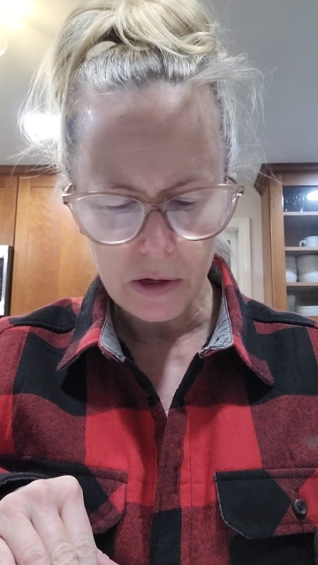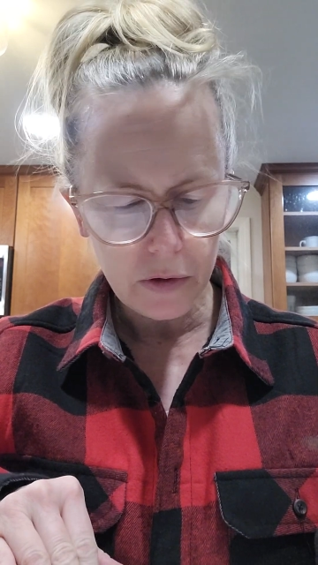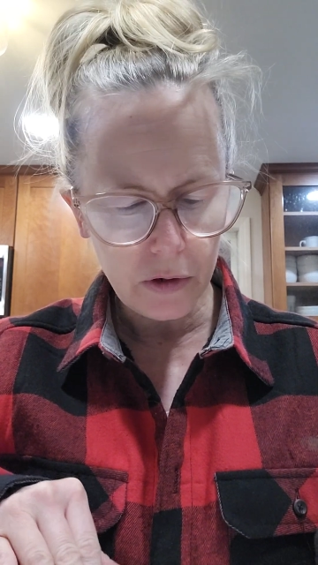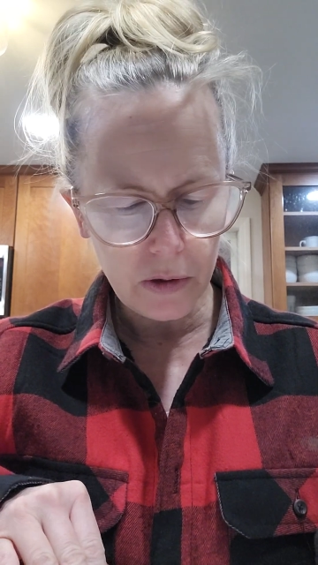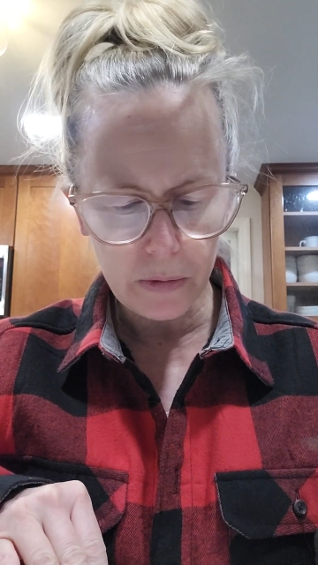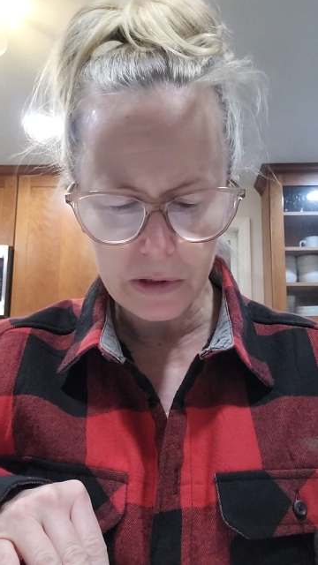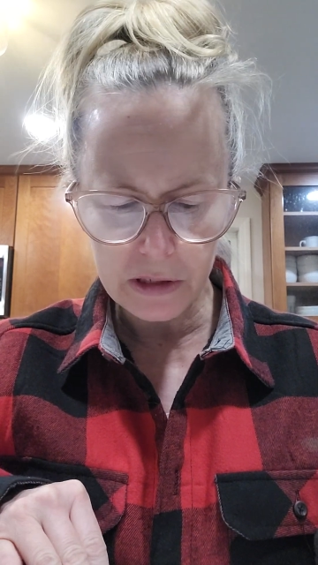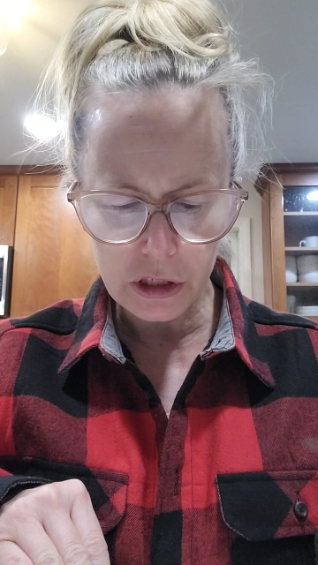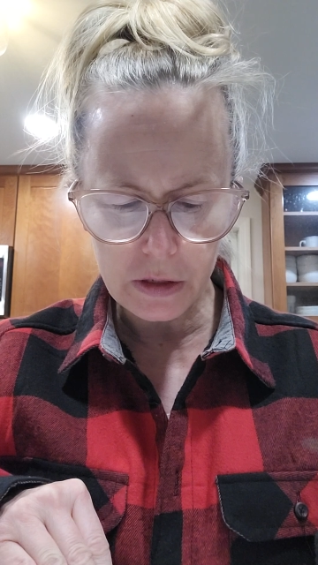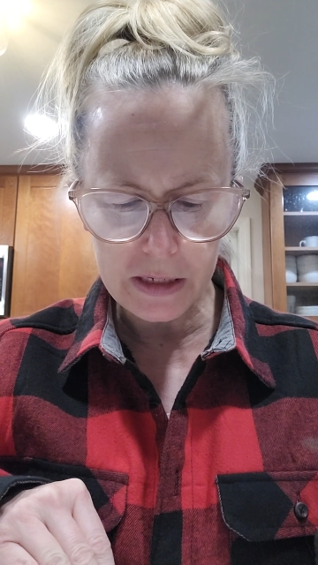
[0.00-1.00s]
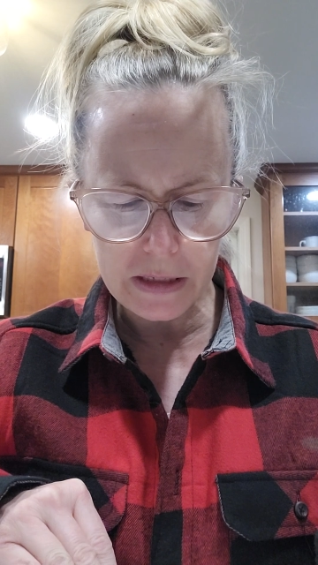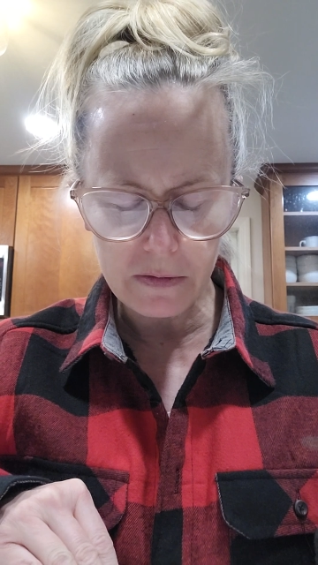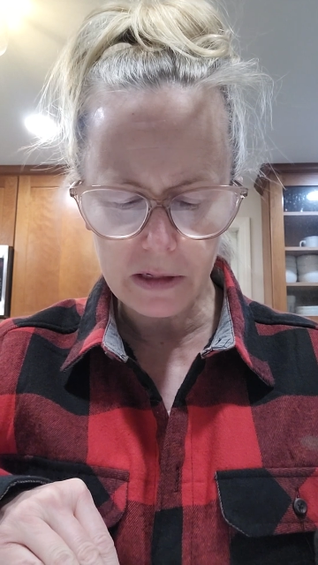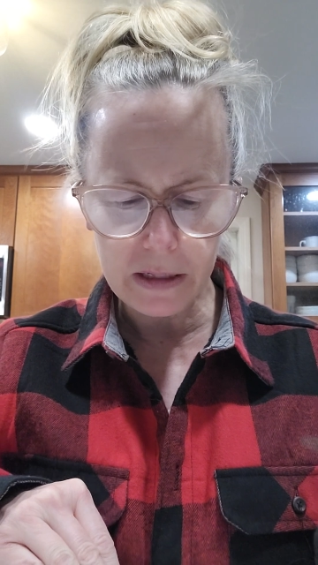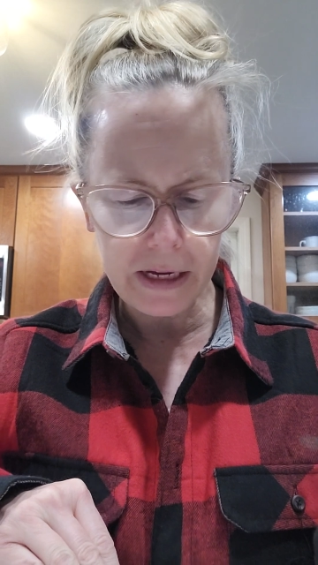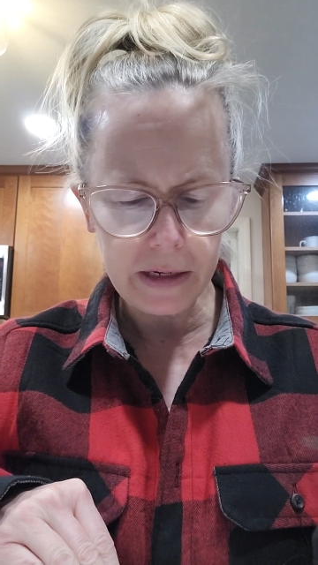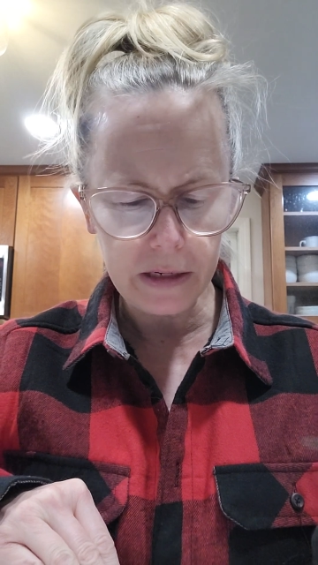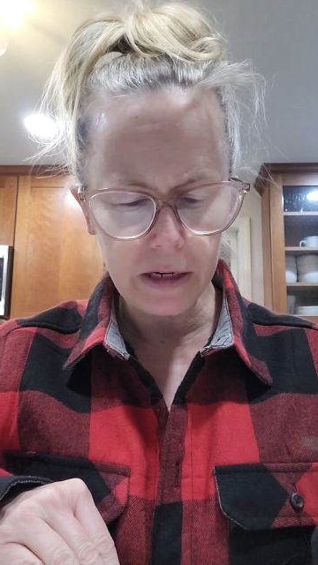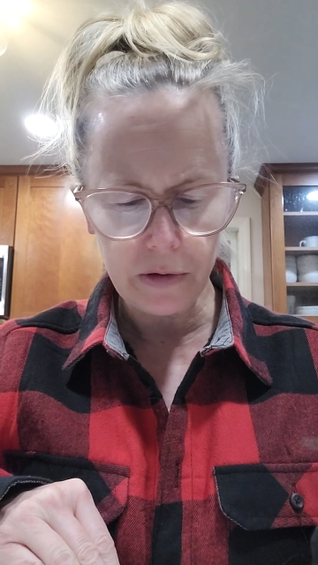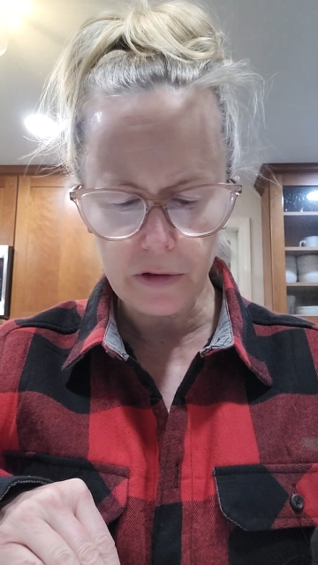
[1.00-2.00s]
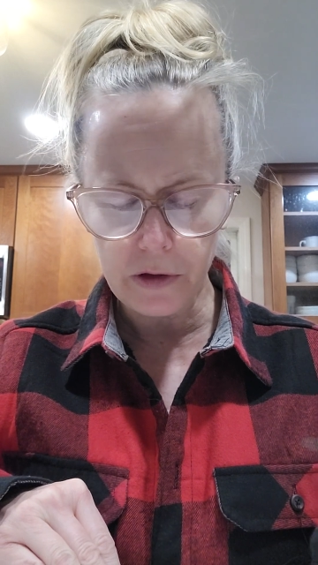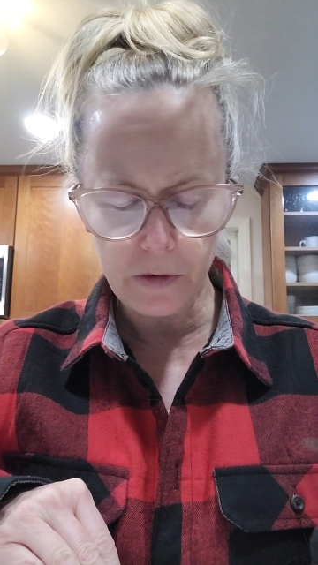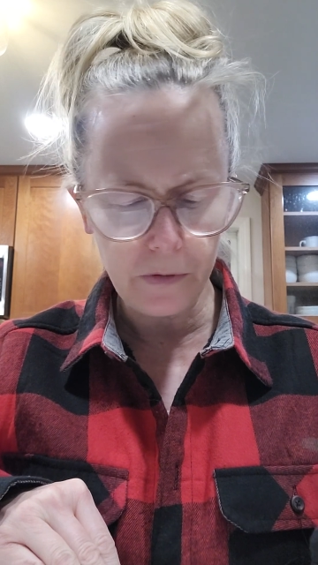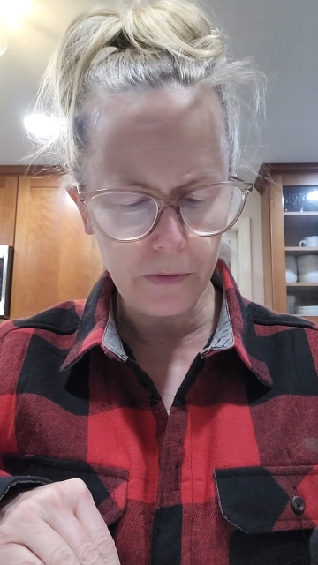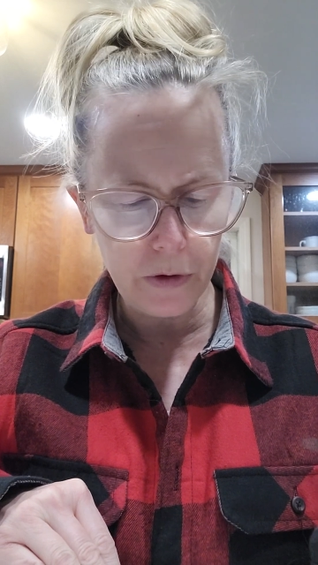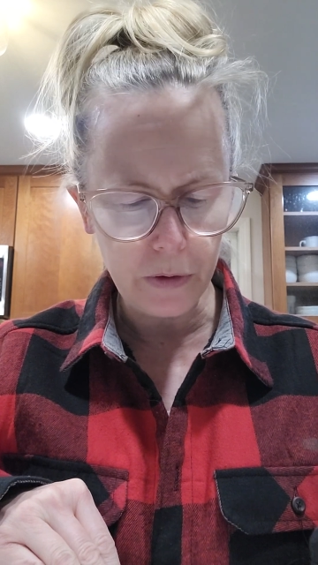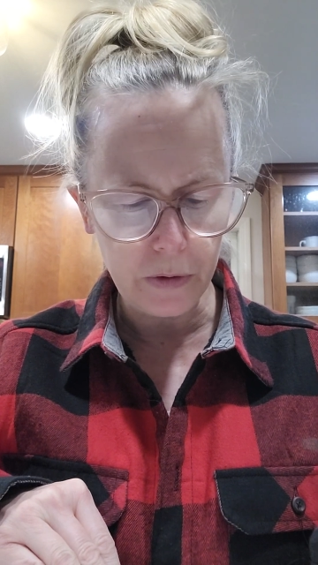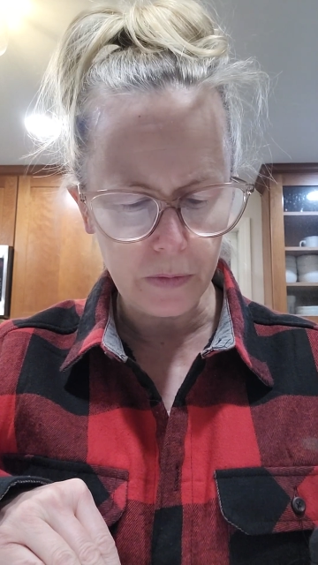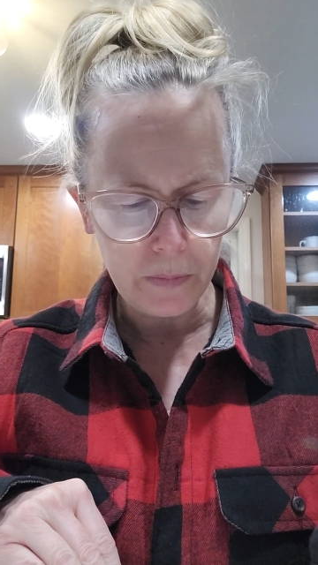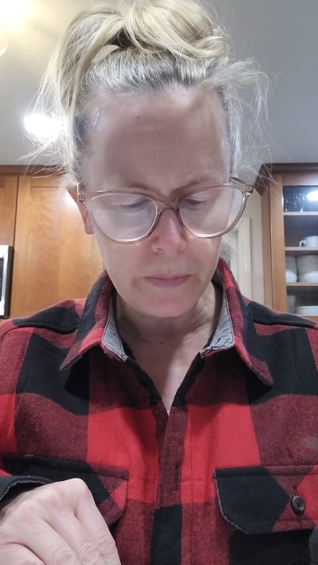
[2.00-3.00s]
nor will the trees of the land yield their fruit.